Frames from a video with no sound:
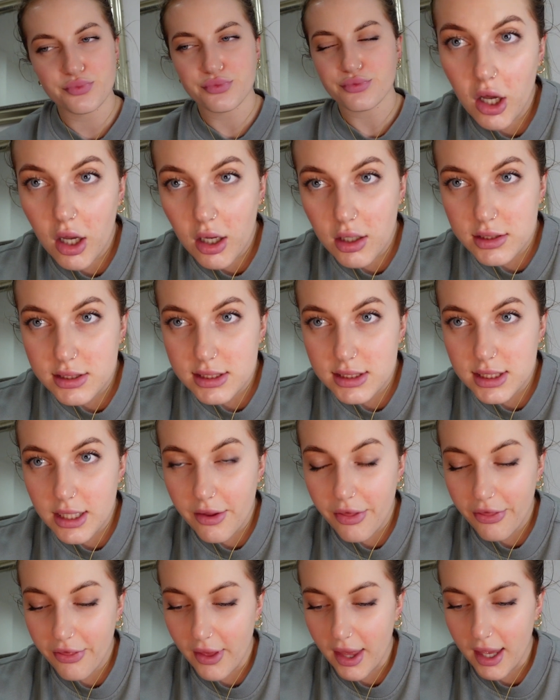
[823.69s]
Last
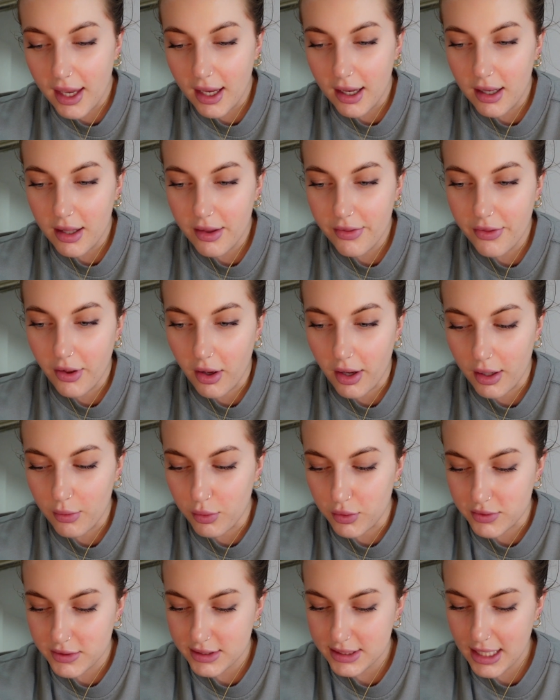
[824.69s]
thing that I
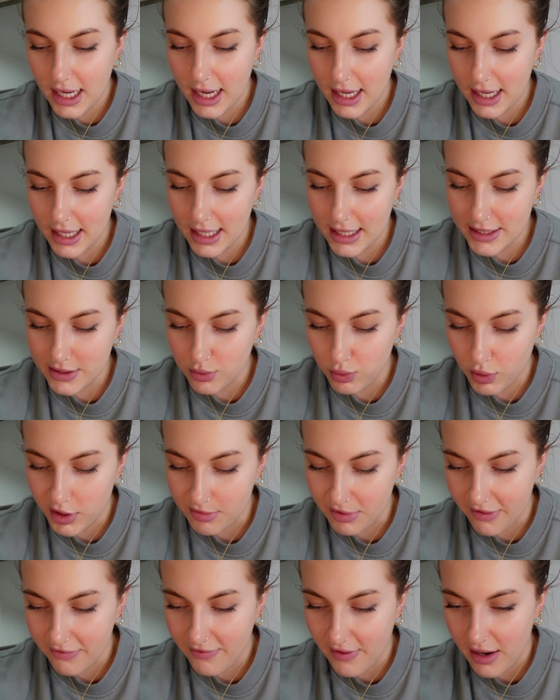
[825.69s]
will say is one
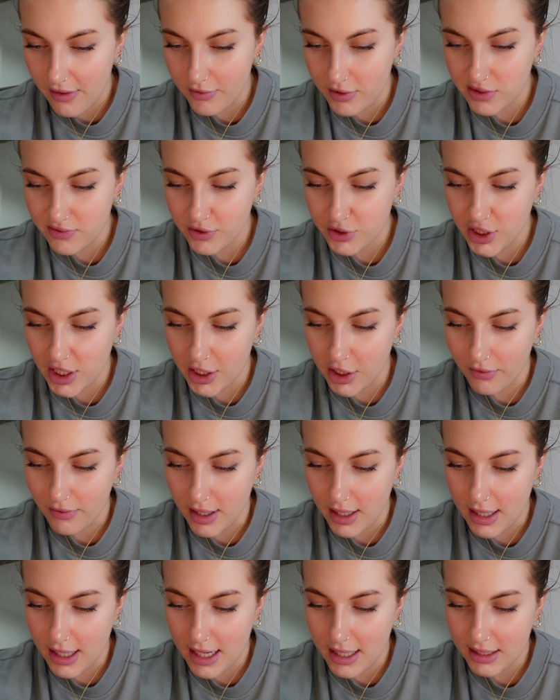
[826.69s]
of my favourites for
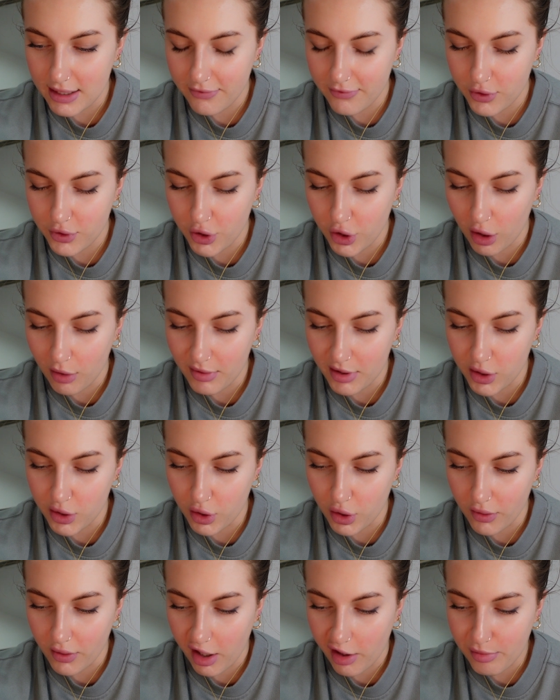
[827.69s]
January, and if you know me, you
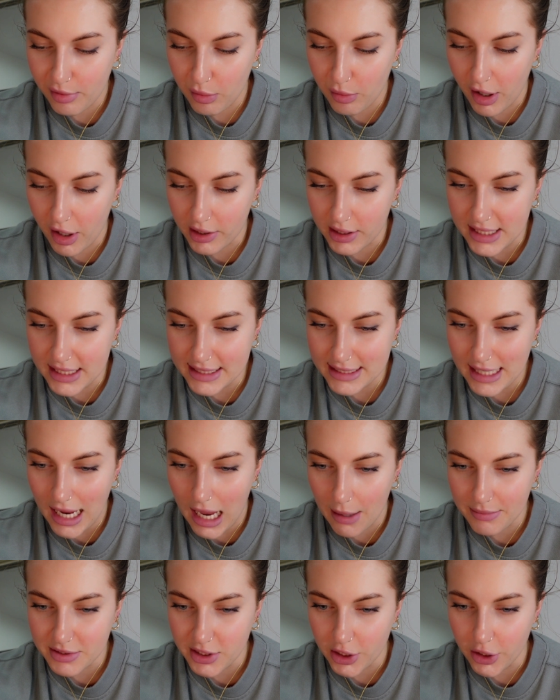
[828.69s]
know that I've been wearing these
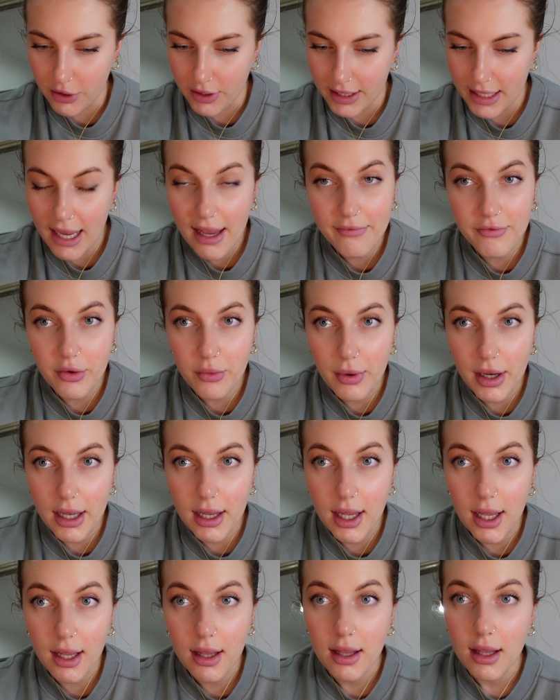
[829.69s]
absolutely
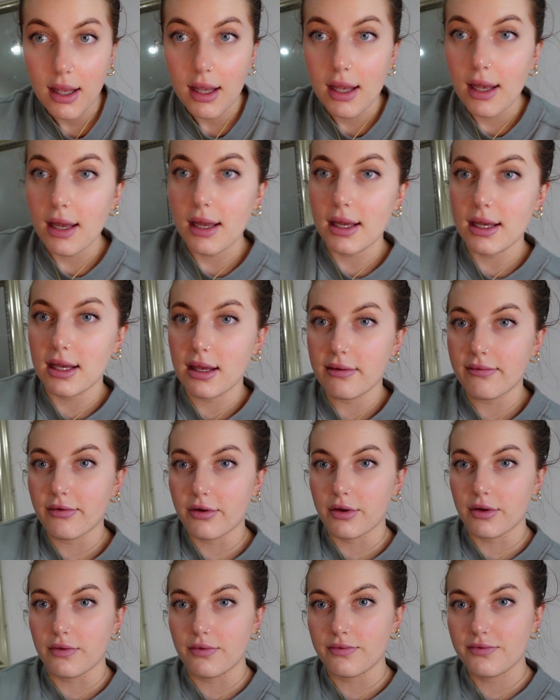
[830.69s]
everywhere,
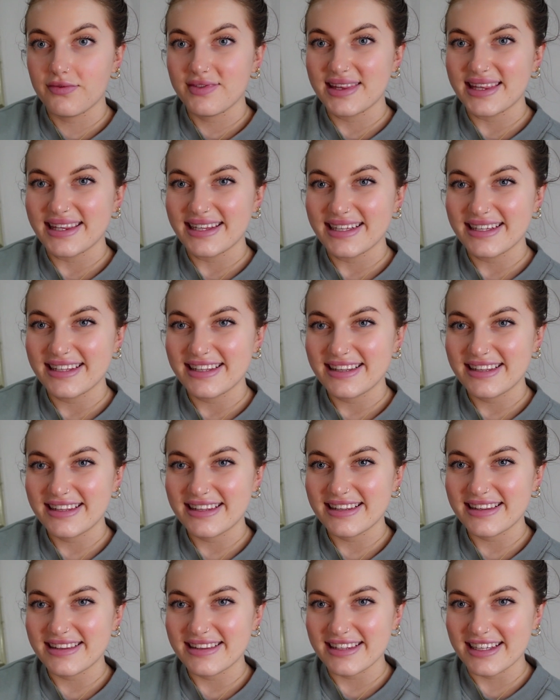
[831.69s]
even
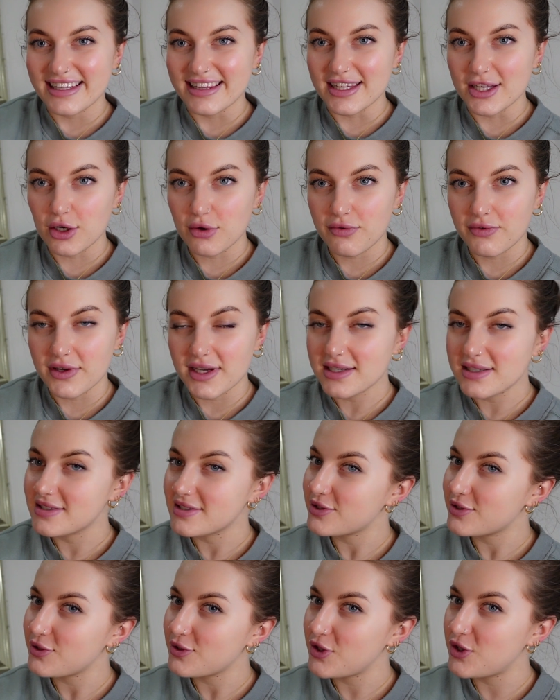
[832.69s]
in the
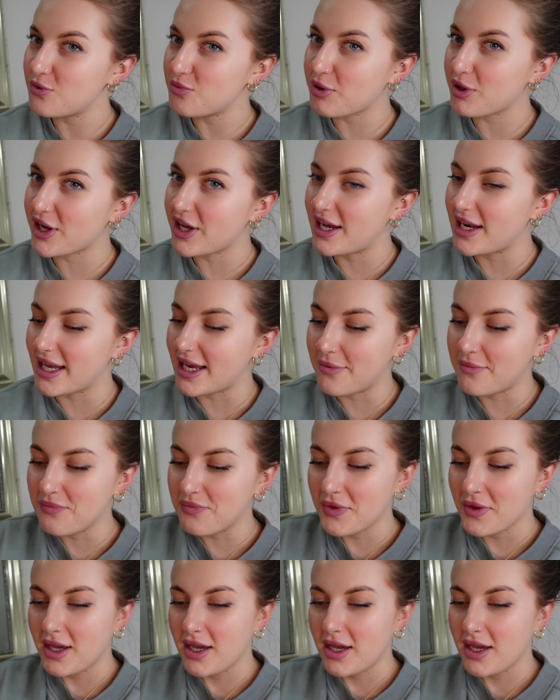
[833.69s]
office, corporate girly